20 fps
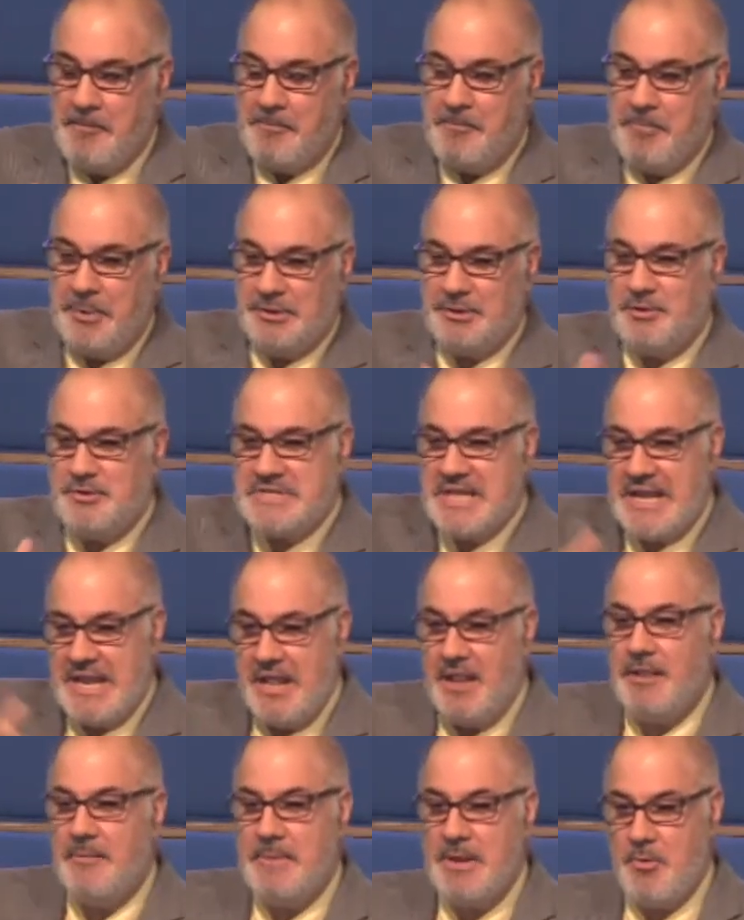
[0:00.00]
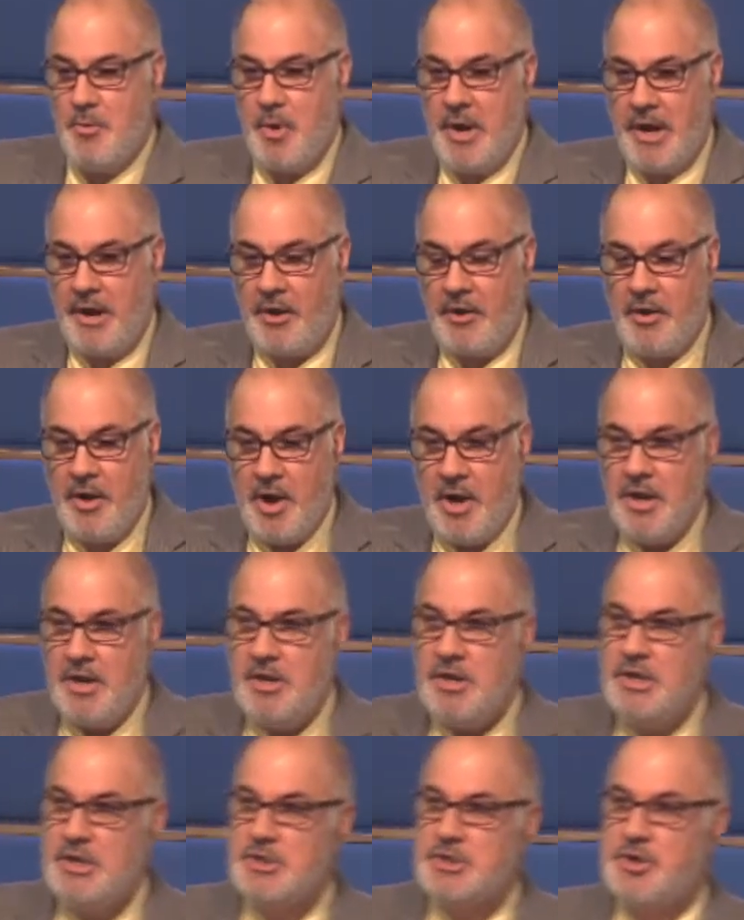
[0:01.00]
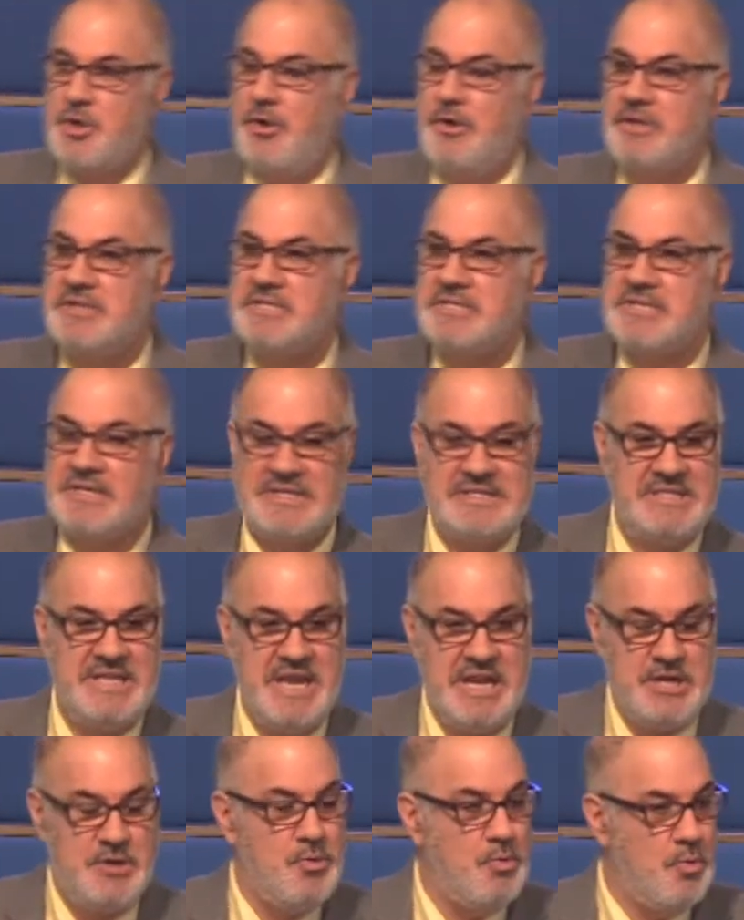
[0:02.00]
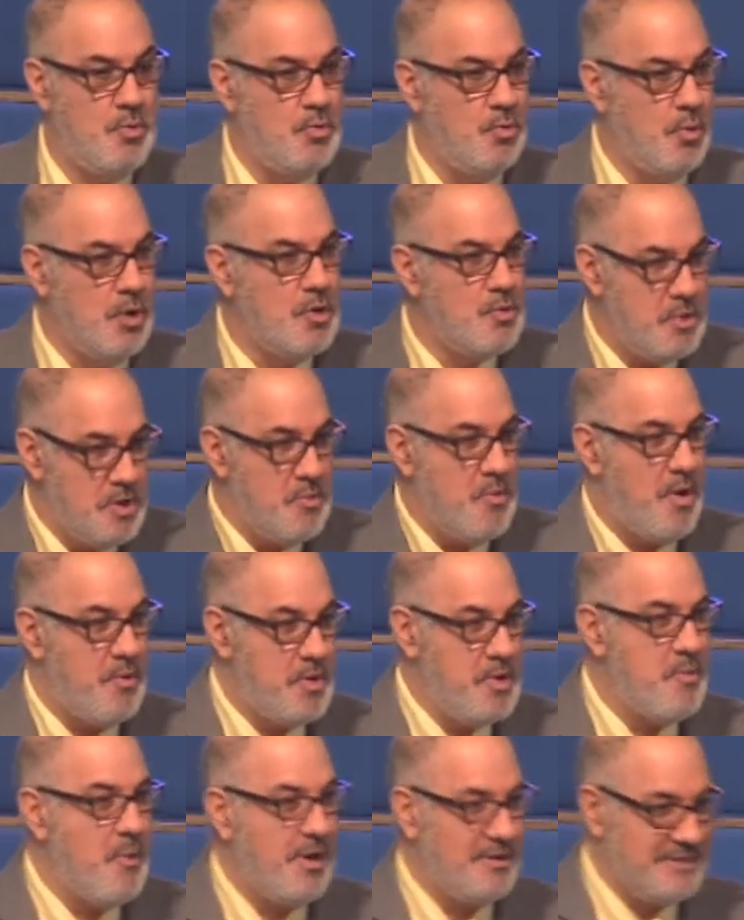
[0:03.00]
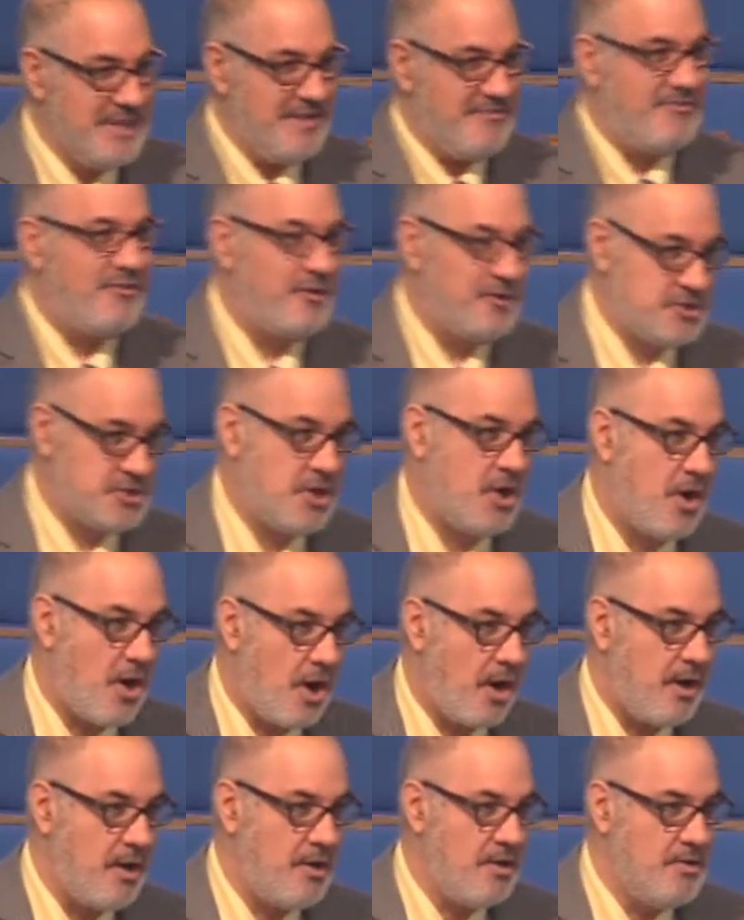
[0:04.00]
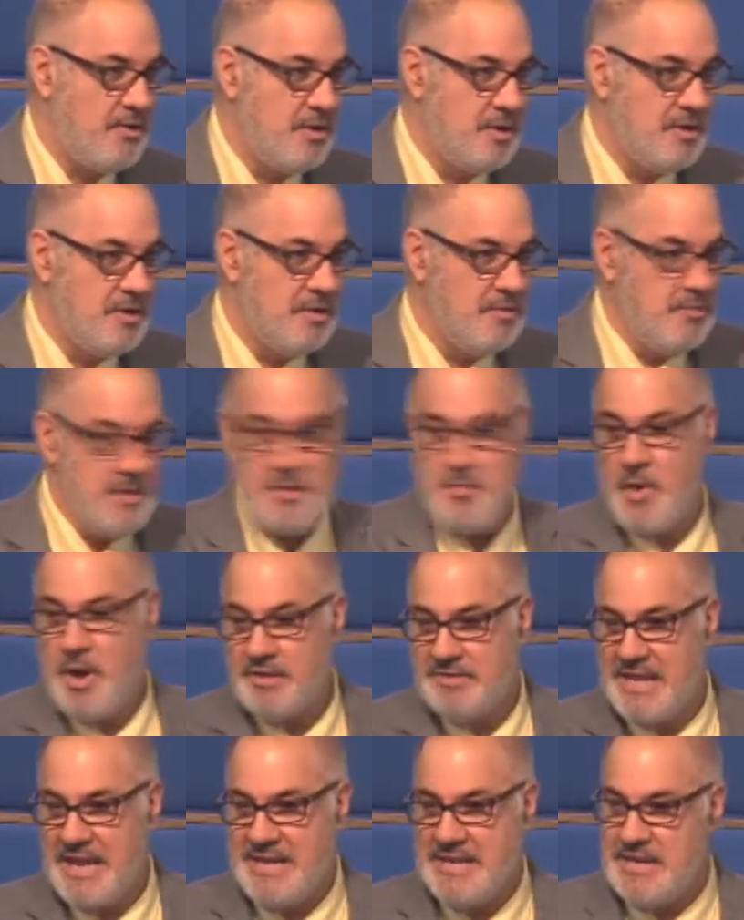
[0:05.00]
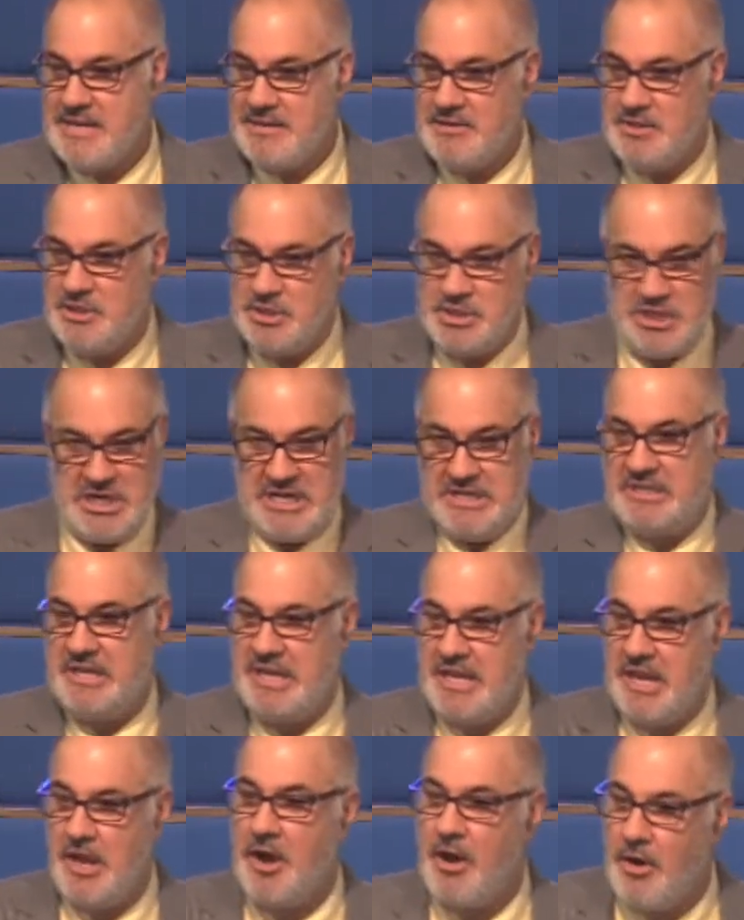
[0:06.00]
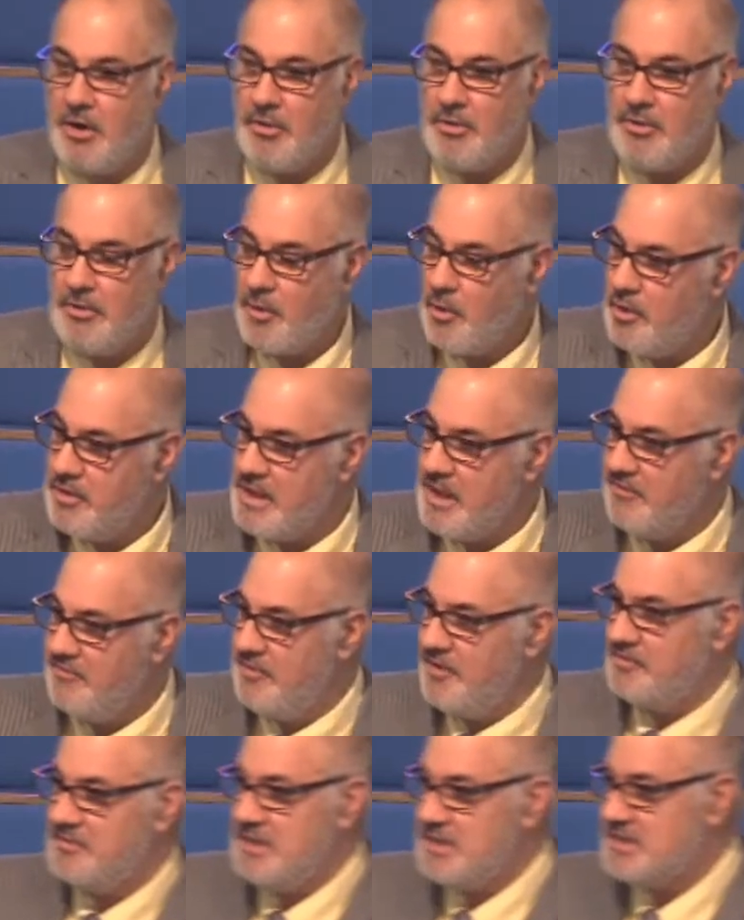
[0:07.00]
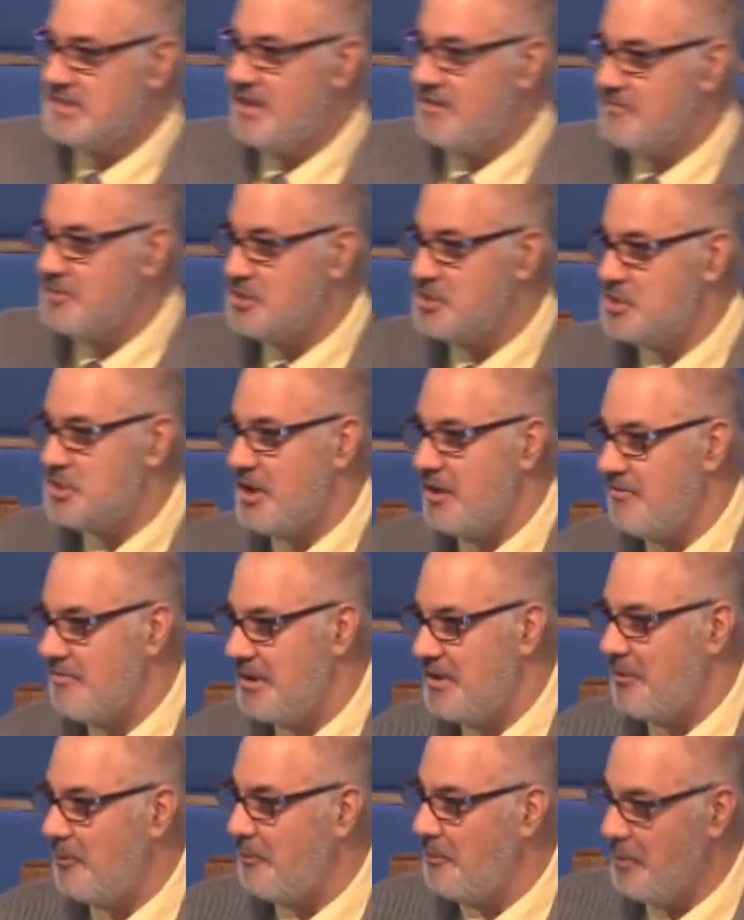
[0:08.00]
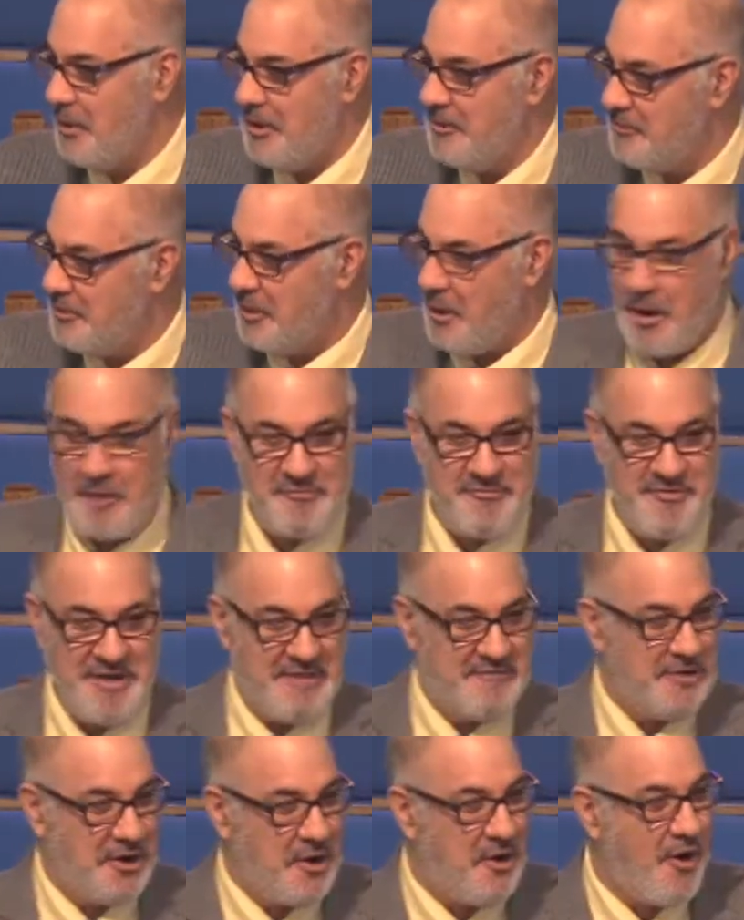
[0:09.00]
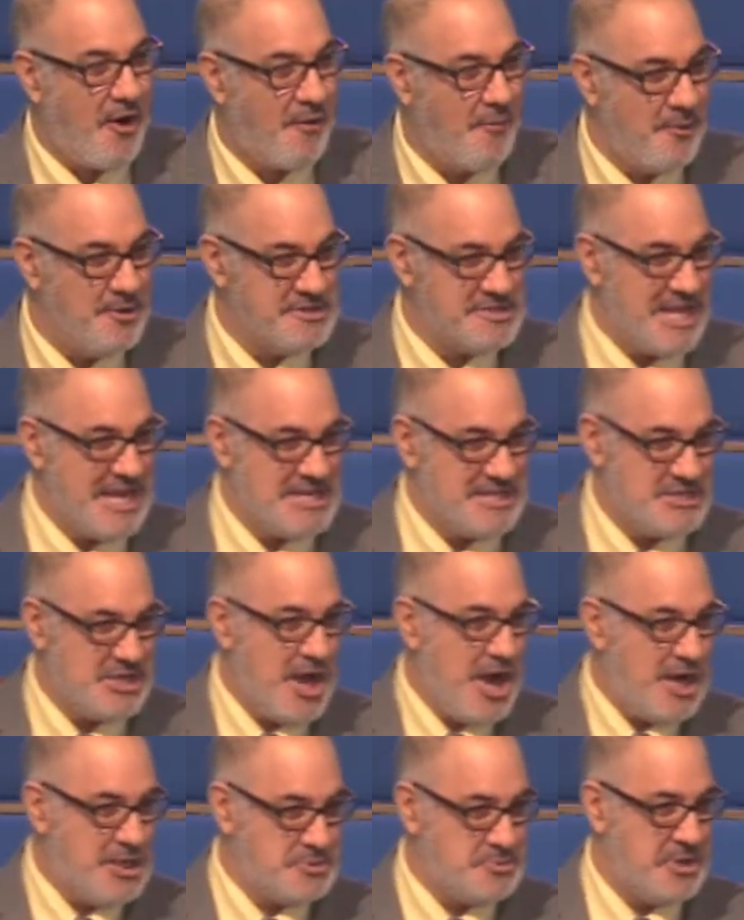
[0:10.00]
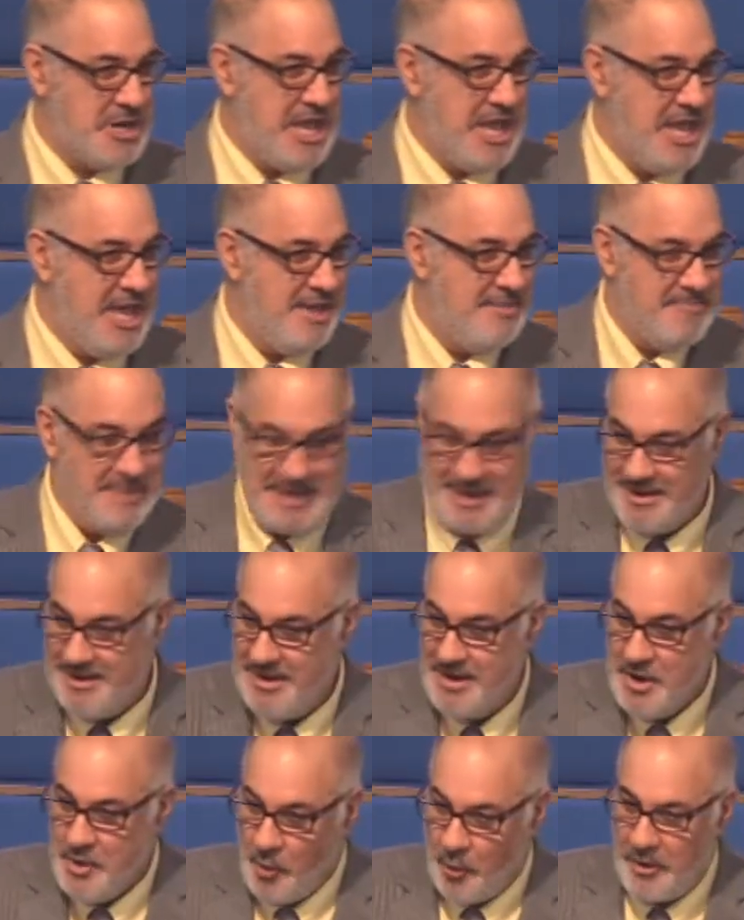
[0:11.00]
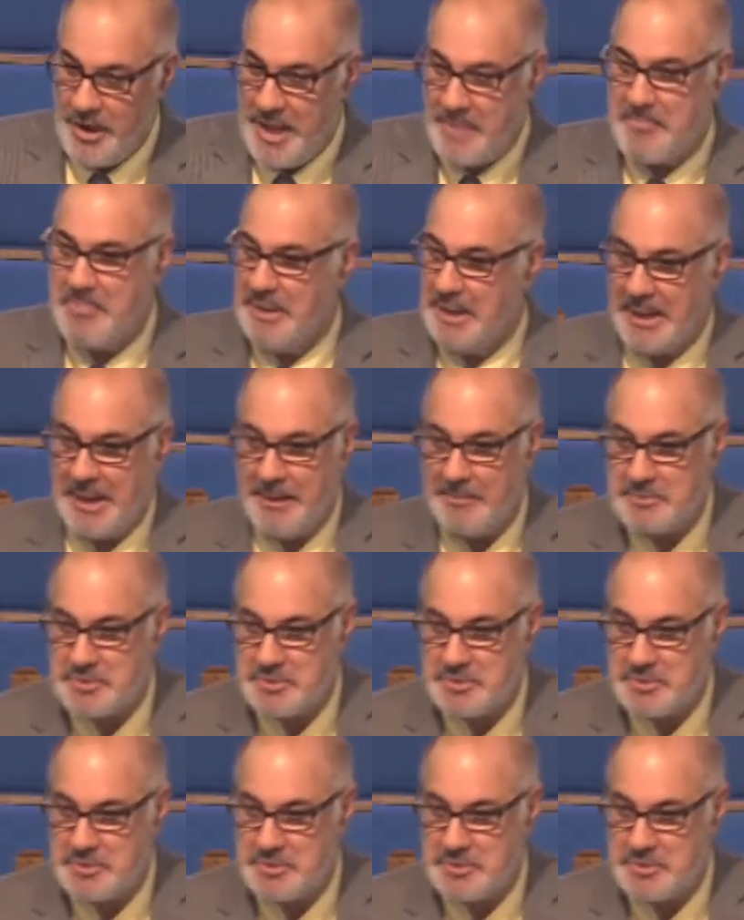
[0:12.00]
But there's that element where you turn 16, what do we want? We want that first car. We want that GTO or that 57 Chevy or whatever our favorite car was, that Dodge with a Hemi or that pickup